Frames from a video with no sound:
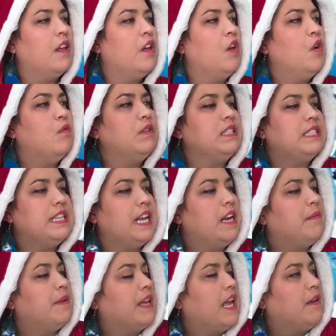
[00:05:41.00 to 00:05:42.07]
When
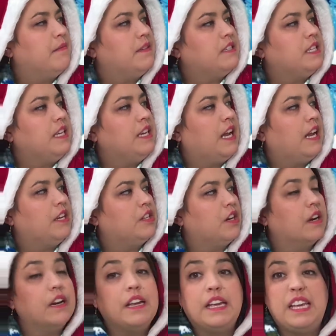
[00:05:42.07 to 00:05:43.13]
Santa became a
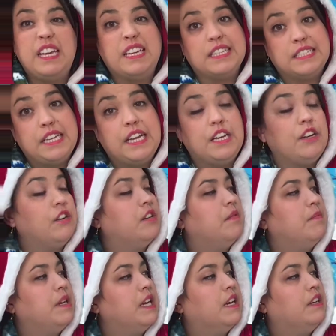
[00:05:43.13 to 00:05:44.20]
teenager, he continued to
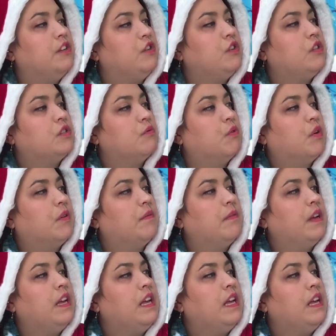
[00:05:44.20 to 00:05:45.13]
be unusual.